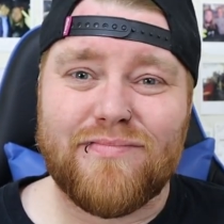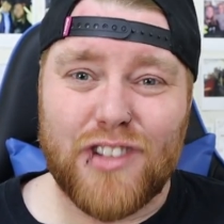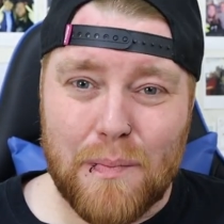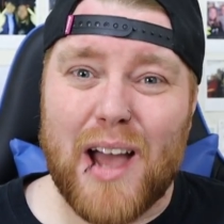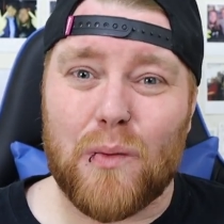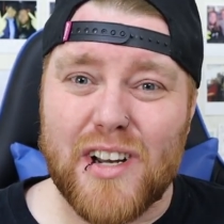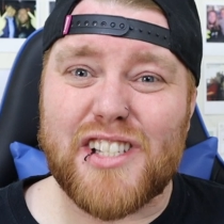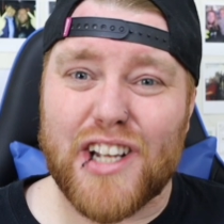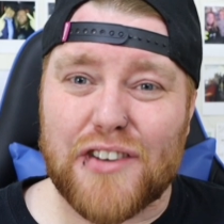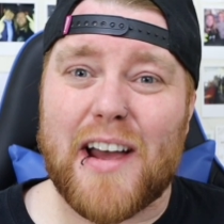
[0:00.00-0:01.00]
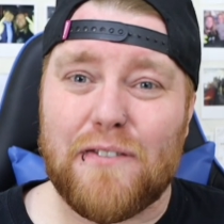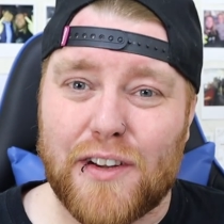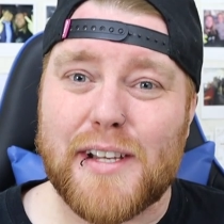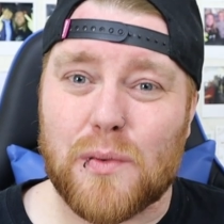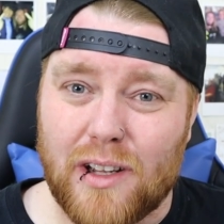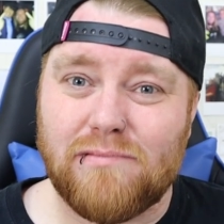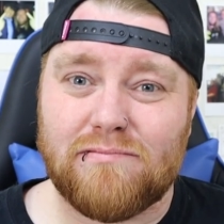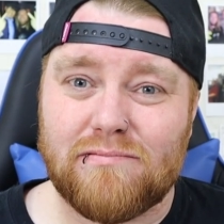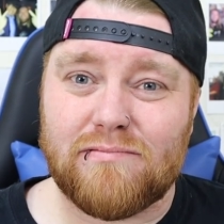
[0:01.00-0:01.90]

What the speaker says: You might want to stick around for this one.